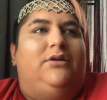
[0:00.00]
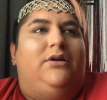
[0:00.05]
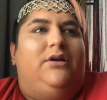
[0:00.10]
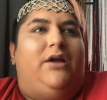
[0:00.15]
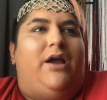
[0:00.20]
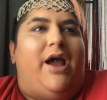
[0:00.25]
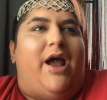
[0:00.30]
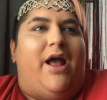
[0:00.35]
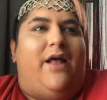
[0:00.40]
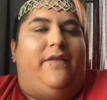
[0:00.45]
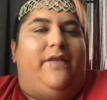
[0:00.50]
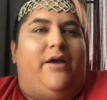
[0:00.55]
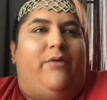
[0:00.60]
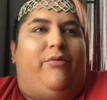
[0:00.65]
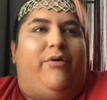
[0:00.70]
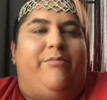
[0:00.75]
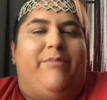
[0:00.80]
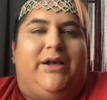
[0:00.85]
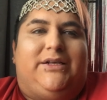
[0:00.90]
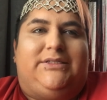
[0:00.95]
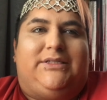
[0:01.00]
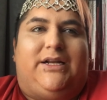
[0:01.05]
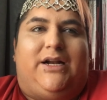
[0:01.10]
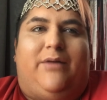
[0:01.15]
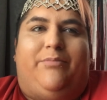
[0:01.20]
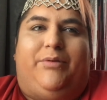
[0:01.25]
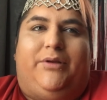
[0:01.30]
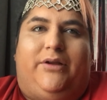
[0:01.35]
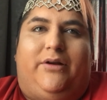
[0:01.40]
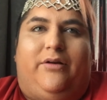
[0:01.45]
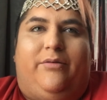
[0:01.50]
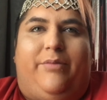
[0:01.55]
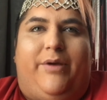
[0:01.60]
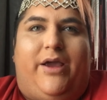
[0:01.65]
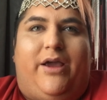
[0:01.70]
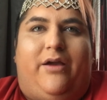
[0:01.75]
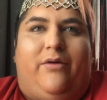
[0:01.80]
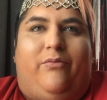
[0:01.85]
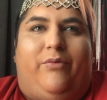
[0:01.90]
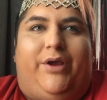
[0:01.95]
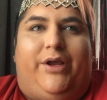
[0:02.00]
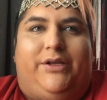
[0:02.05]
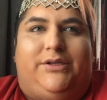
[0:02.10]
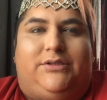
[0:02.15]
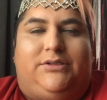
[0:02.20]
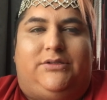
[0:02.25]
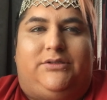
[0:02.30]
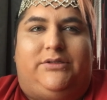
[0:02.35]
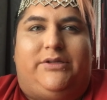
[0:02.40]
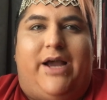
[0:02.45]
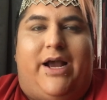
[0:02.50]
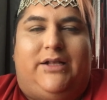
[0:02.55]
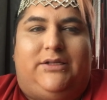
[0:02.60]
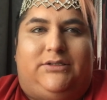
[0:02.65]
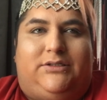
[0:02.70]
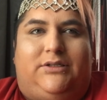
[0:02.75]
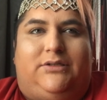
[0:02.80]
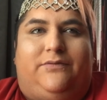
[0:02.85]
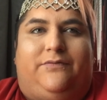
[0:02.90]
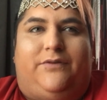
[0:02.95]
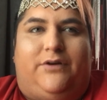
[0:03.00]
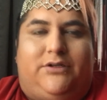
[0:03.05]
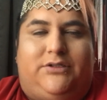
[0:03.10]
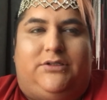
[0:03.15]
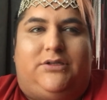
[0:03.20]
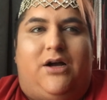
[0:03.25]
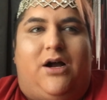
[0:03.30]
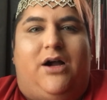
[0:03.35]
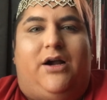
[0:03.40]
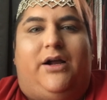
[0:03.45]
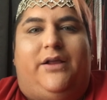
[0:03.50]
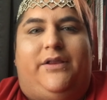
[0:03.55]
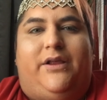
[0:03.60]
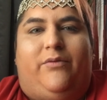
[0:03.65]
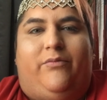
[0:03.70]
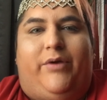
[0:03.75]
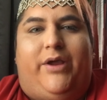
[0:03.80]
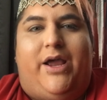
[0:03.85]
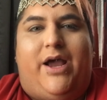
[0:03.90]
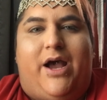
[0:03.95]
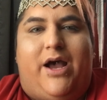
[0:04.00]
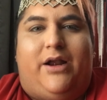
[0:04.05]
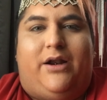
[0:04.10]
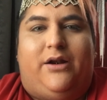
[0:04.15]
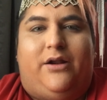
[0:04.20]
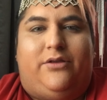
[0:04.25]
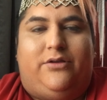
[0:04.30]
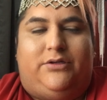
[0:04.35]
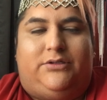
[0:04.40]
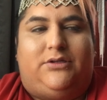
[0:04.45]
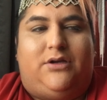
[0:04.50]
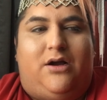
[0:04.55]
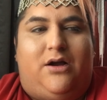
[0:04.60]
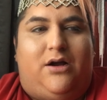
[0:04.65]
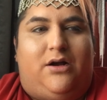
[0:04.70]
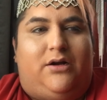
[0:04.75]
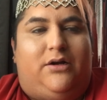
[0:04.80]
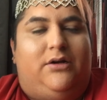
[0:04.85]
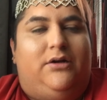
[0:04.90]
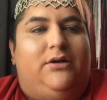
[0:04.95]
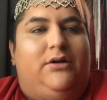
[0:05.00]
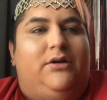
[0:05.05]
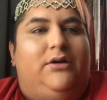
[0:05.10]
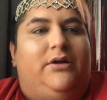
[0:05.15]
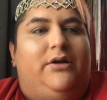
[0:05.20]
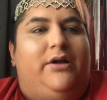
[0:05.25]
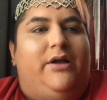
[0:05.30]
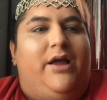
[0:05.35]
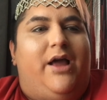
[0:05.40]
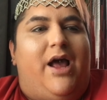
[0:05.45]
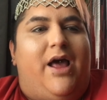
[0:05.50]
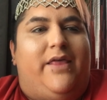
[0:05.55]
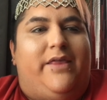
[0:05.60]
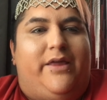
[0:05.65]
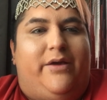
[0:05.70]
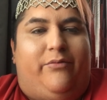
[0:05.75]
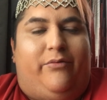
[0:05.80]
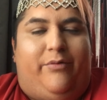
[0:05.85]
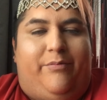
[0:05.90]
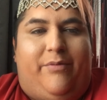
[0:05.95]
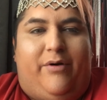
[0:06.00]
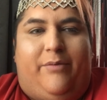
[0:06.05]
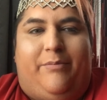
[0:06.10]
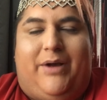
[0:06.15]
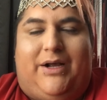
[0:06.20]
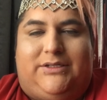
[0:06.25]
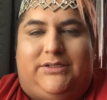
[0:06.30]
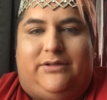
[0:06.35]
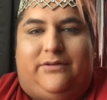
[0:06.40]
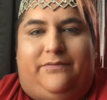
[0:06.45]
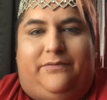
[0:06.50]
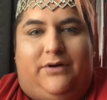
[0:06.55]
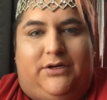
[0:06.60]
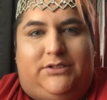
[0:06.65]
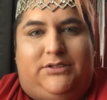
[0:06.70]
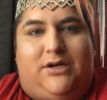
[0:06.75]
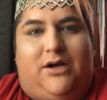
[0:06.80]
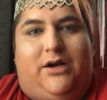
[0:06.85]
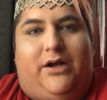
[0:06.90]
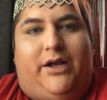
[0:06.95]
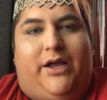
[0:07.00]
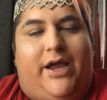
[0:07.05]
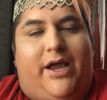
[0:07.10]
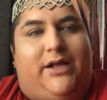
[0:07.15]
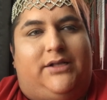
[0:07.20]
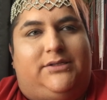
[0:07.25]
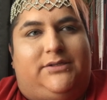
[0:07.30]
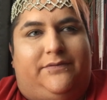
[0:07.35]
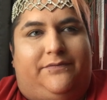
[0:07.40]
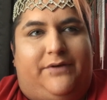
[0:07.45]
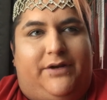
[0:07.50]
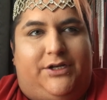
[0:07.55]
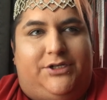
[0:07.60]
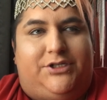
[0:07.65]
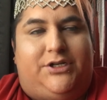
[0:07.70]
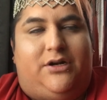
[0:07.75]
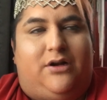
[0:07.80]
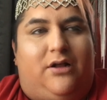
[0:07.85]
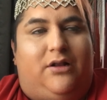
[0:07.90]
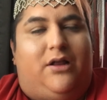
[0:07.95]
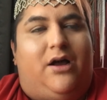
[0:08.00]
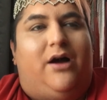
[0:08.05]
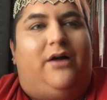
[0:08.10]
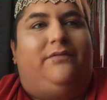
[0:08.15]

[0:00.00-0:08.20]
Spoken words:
and then we mixed it up a little bit. We danced the first song, and then we had another song, and then we went back to the first song again to finish it all off.